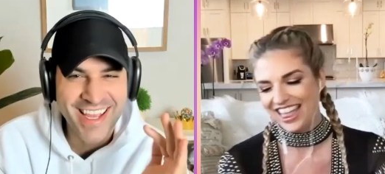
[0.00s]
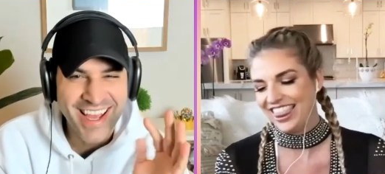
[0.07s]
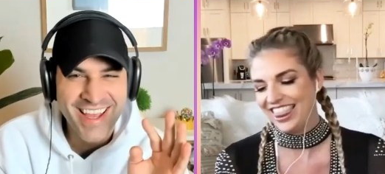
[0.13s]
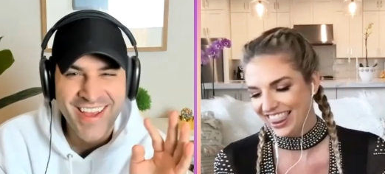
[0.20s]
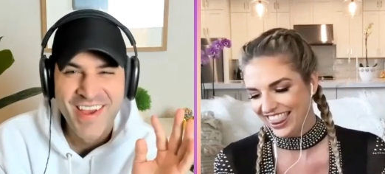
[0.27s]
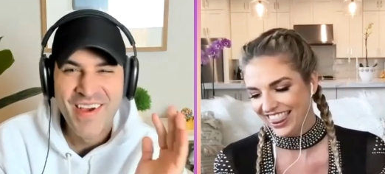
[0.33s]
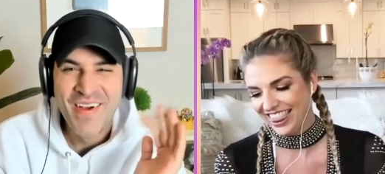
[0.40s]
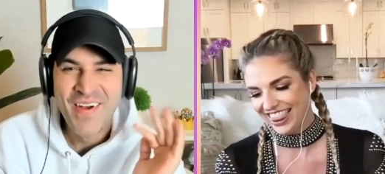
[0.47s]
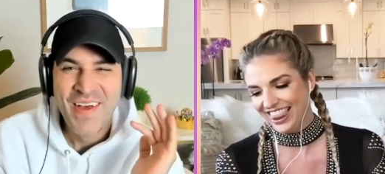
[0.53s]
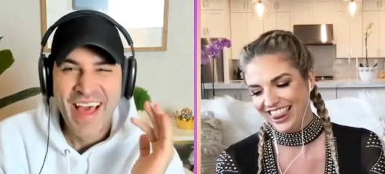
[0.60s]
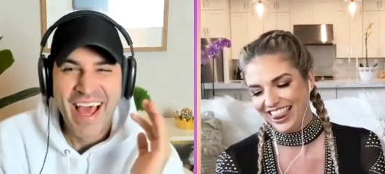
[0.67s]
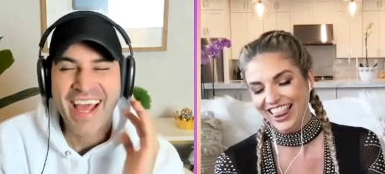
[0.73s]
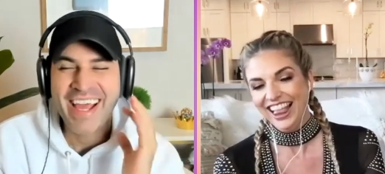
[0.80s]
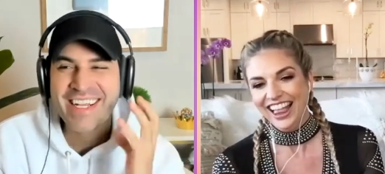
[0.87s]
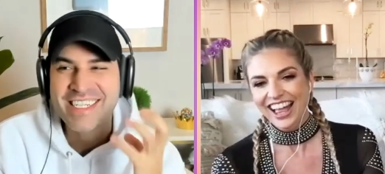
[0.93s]
Speaker 1: like,
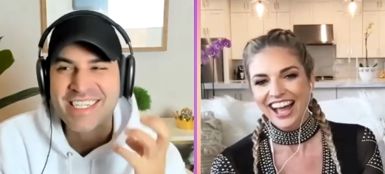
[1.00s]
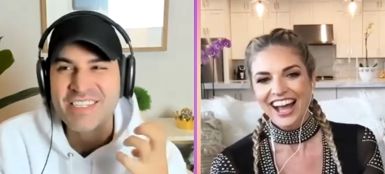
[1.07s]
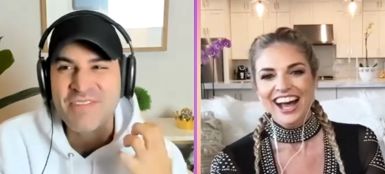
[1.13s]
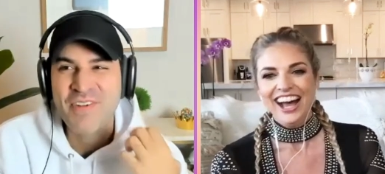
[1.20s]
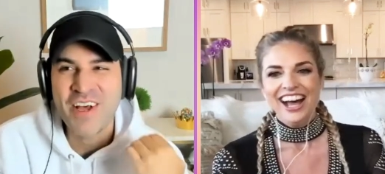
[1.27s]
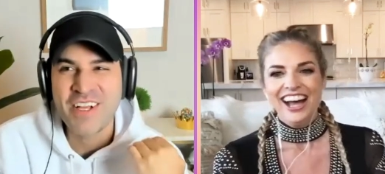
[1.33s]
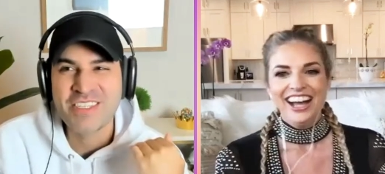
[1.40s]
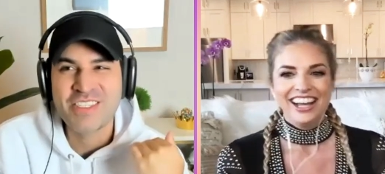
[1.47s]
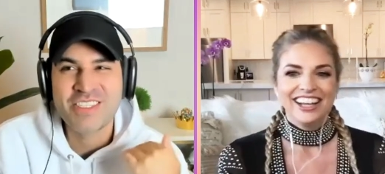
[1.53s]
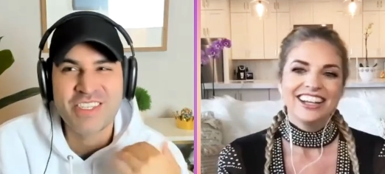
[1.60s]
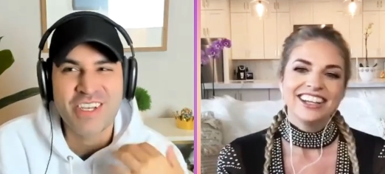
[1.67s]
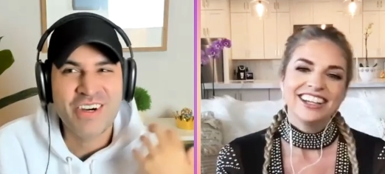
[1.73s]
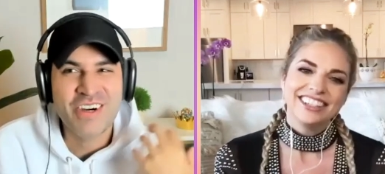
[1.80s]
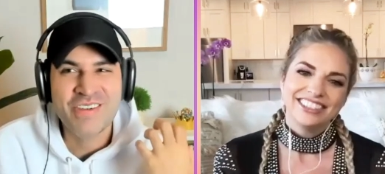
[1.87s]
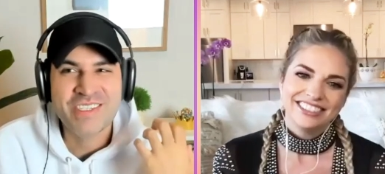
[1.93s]
it just felt
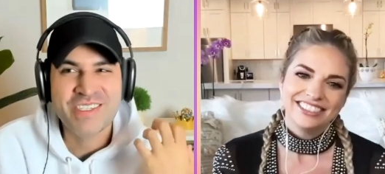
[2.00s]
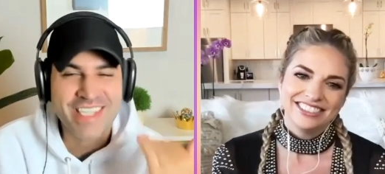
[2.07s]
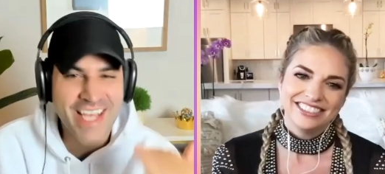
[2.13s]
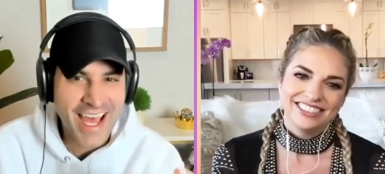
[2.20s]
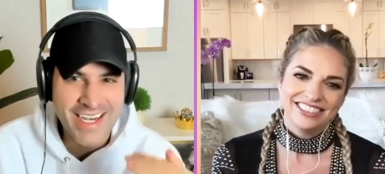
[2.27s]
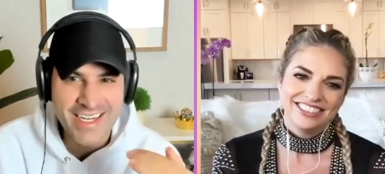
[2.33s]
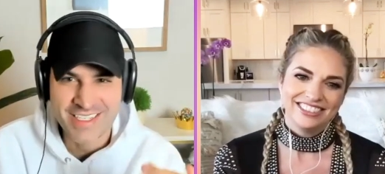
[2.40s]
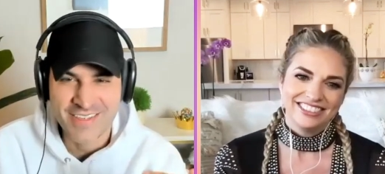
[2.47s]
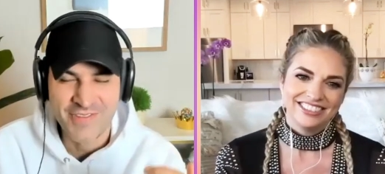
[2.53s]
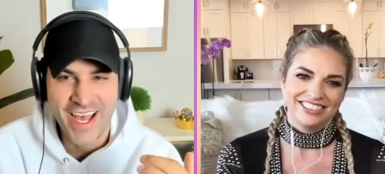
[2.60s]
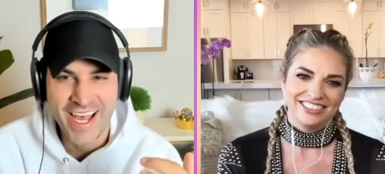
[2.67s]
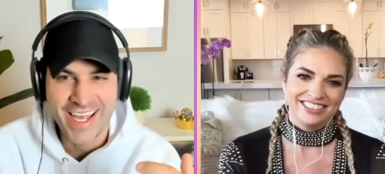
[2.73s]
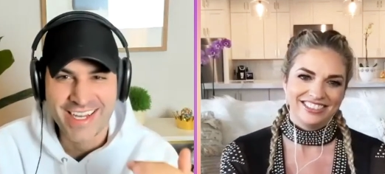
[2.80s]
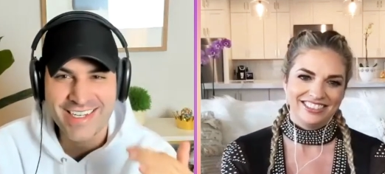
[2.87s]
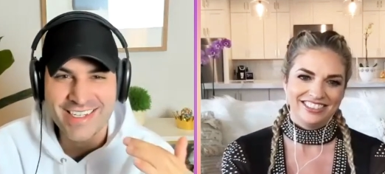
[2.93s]
so
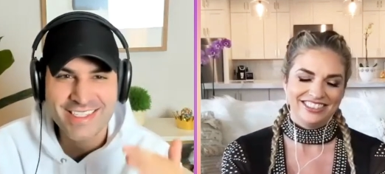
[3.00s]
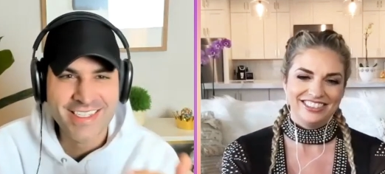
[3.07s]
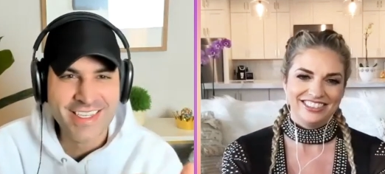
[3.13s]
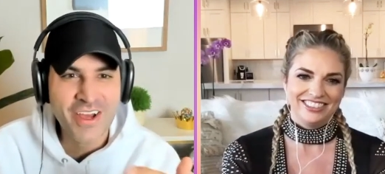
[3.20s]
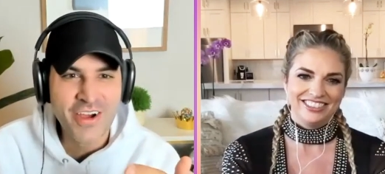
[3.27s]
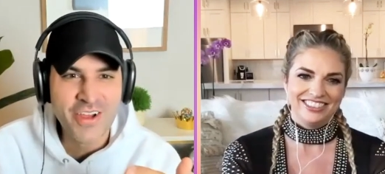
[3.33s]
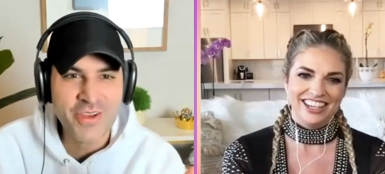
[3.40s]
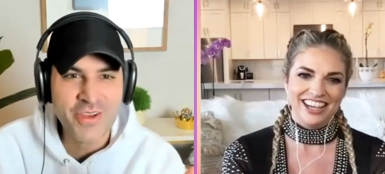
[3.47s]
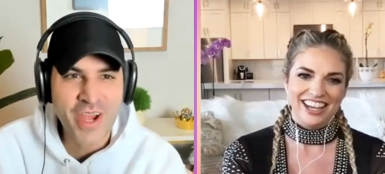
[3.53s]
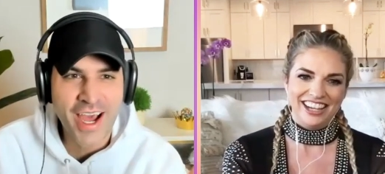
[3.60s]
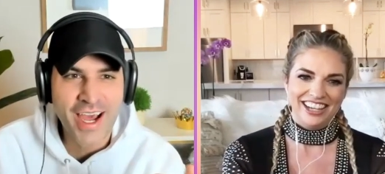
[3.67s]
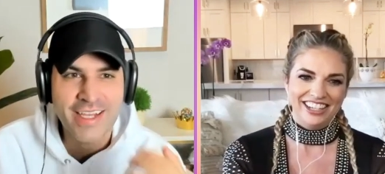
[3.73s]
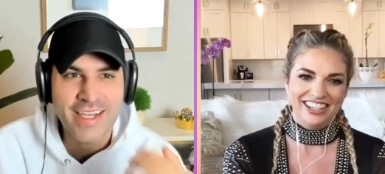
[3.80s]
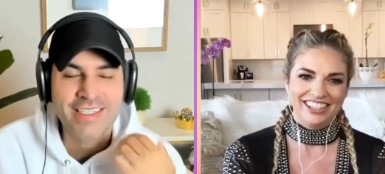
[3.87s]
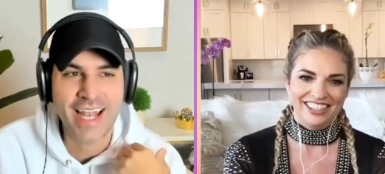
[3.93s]
satisfying to see yeah. all you
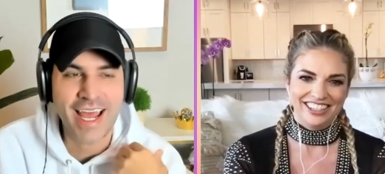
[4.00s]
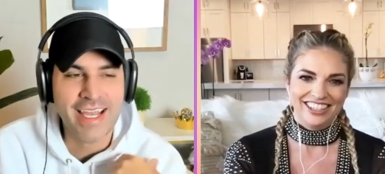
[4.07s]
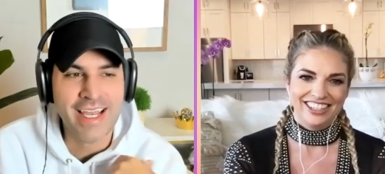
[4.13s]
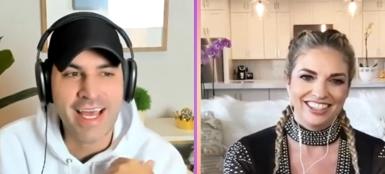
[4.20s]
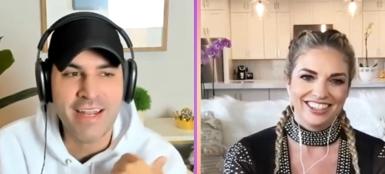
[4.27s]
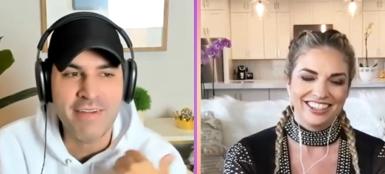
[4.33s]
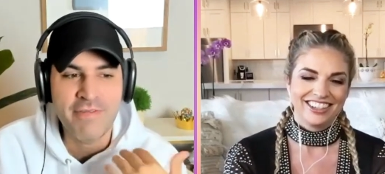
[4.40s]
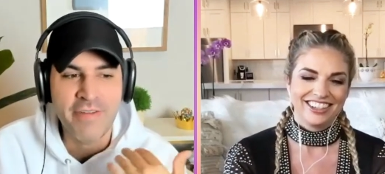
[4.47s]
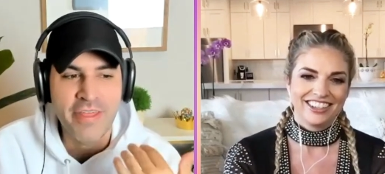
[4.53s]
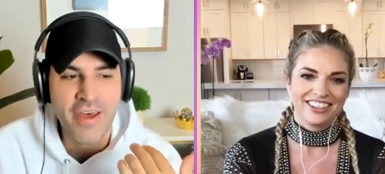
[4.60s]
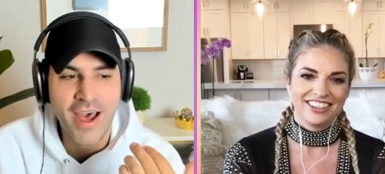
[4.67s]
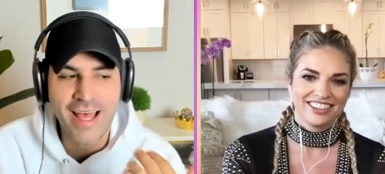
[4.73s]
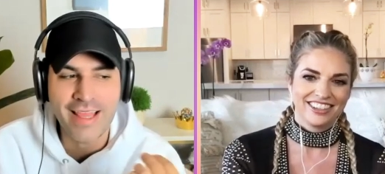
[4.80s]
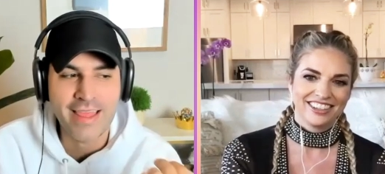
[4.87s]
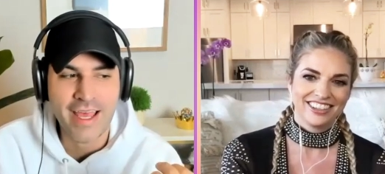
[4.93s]
guys. And I kind of
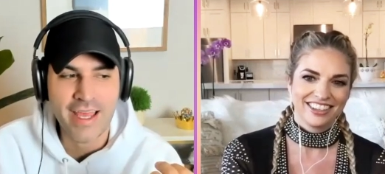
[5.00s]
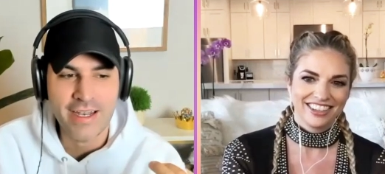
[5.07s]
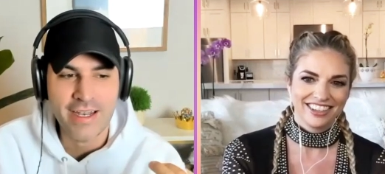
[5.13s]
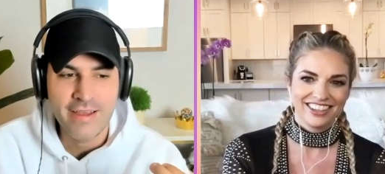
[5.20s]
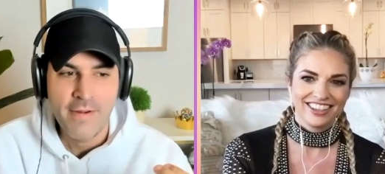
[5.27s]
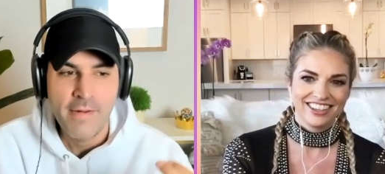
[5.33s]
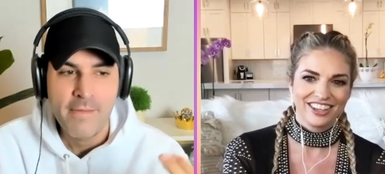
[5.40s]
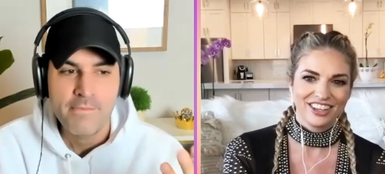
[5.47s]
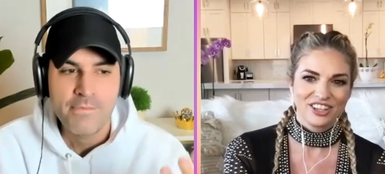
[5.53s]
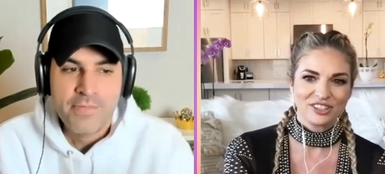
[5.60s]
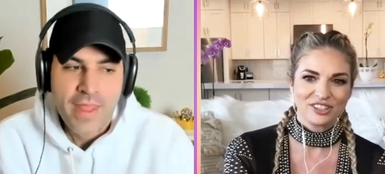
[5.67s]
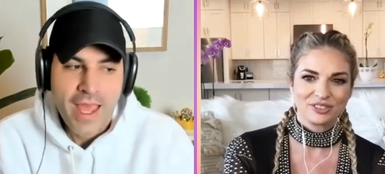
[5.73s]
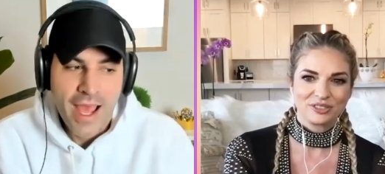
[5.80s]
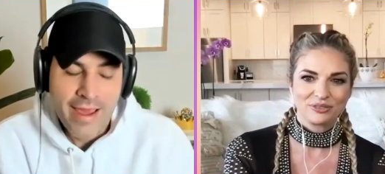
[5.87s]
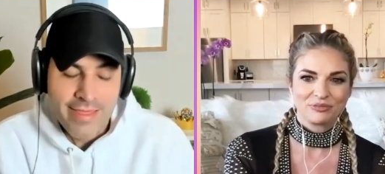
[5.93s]
thought that
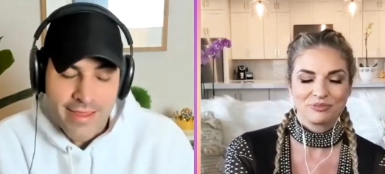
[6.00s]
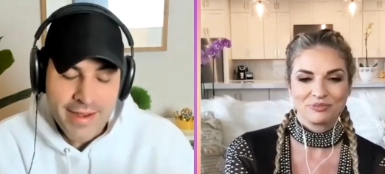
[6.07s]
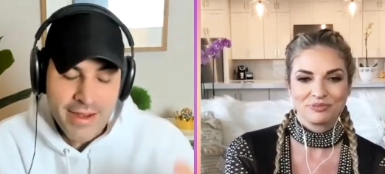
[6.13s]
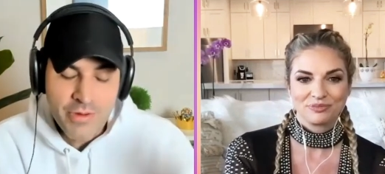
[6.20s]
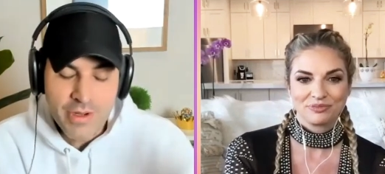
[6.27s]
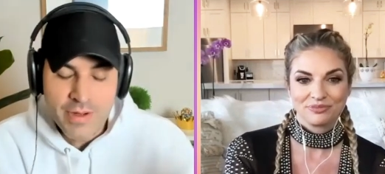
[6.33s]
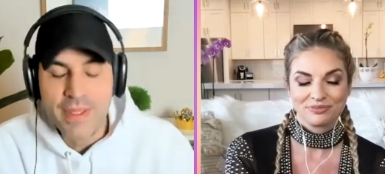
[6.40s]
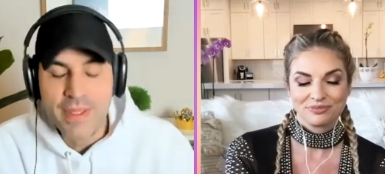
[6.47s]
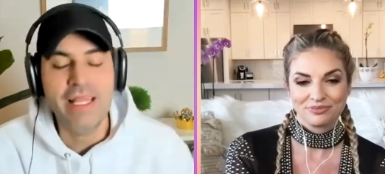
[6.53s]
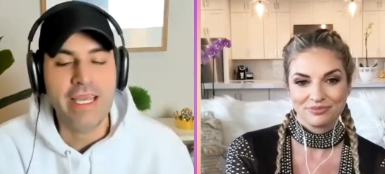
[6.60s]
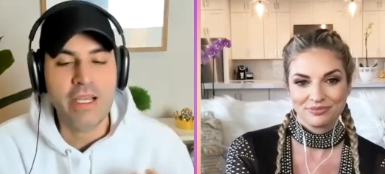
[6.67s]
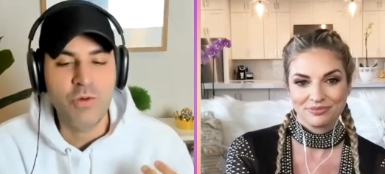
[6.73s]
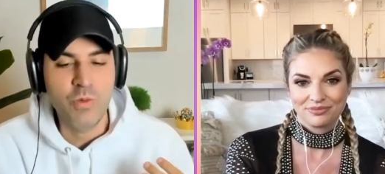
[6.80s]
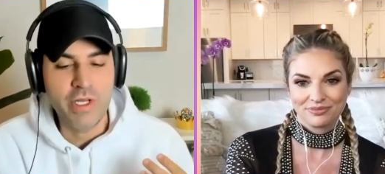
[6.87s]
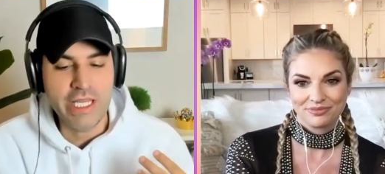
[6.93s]
I thought it would be like a